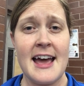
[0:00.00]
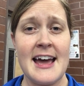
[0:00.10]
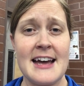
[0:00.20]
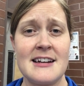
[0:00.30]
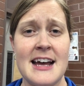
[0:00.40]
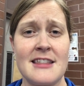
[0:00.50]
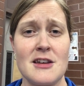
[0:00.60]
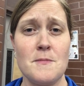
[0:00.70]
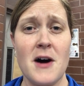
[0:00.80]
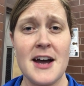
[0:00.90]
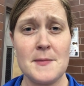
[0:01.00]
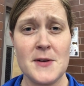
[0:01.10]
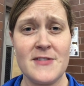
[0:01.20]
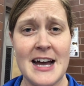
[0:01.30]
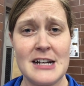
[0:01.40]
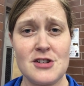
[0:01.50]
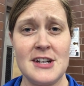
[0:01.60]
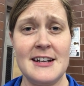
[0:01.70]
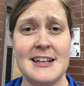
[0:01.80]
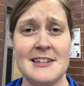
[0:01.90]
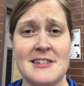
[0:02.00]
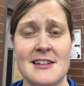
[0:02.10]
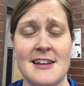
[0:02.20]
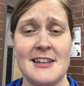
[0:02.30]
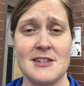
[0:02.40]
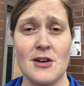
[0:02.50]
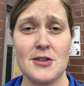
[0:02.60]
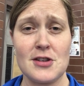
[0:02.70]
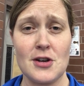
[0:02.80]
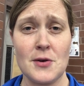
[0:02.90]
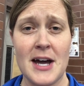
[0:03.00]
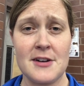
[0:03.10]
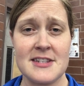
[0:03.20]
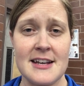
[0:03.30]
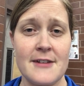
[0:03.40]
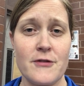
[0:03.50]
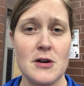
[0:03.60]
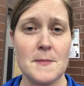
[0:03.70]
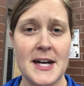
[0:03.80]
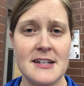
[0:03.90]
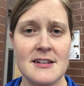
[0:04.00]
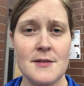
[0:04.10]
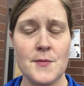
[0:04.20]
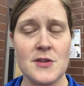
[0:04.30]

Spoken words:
And at the bottom of that sheet is also how to sign up for Remind.